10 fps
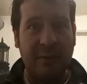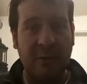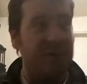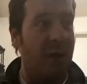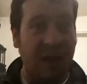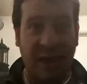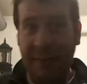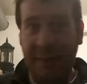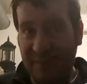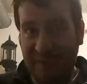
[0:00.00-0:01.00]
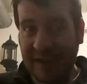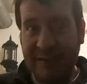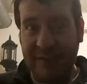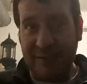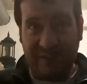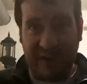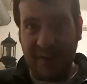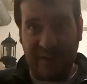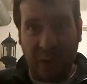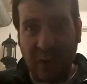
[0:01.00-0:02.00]
We're talking about fiction here,
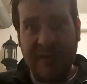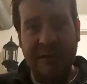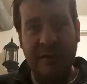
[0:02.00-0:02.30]
folks.